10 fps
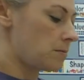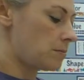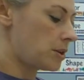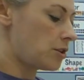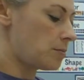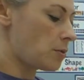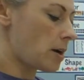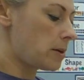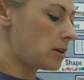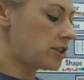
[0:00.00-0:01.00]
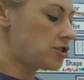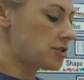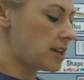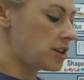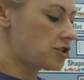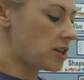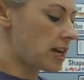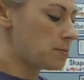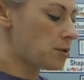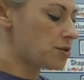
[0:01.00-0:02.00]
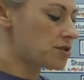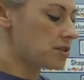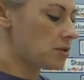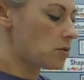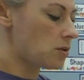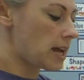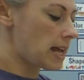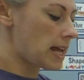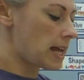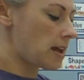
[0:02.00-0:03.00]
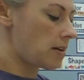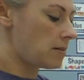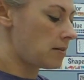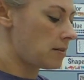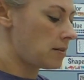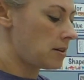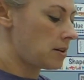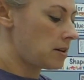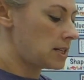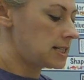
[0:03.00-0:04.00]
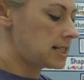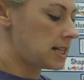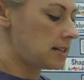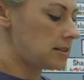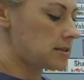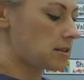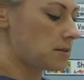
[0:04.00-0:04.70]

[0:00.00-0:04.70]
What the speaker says: But you're primarily just a shade person or a tint